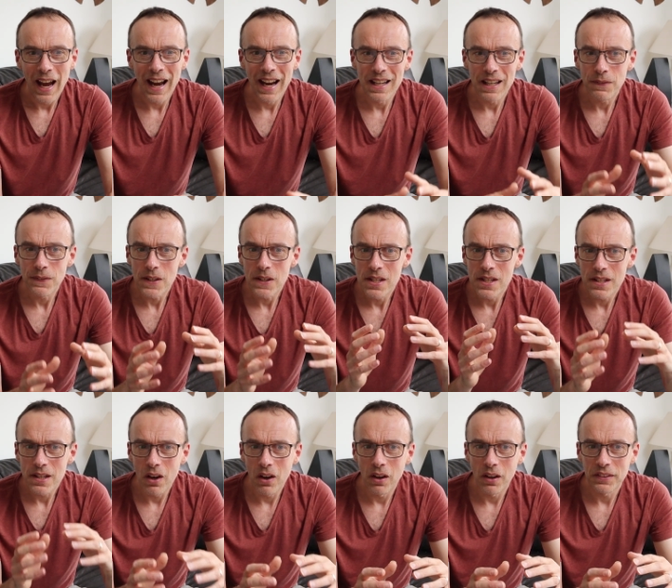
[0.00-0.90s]
and if you
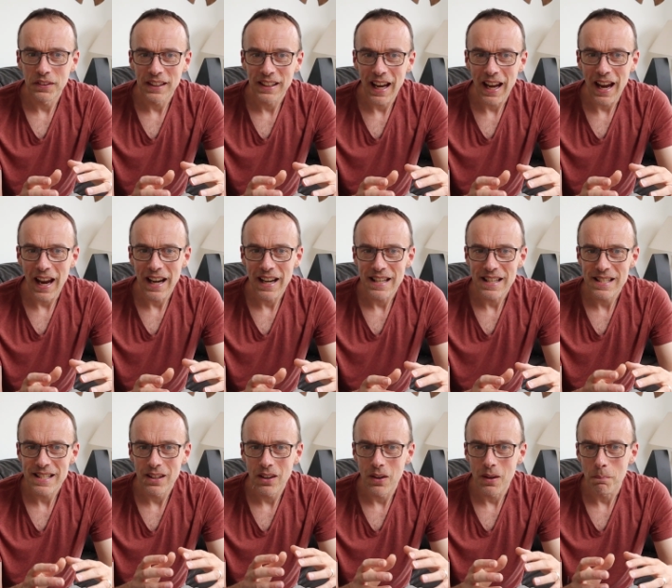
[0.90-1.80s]
start to get any
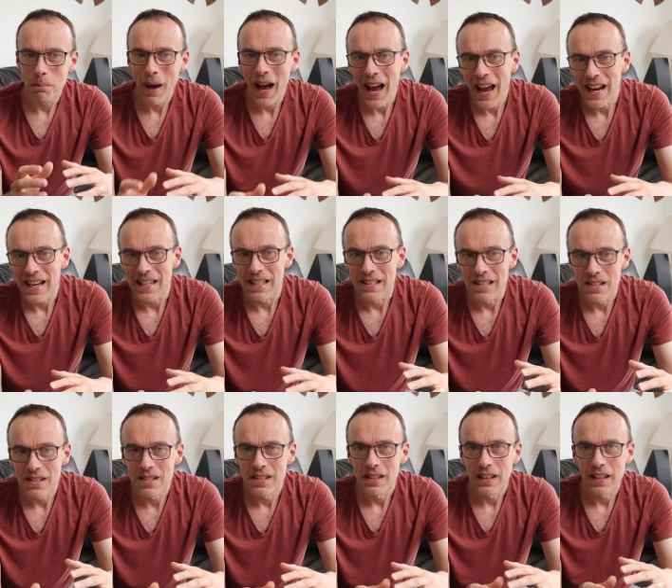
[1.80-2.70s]
slight
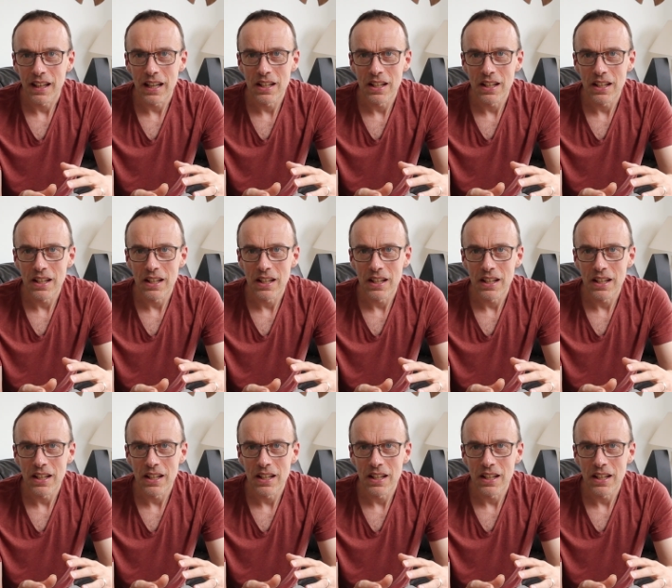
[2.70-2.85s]
pains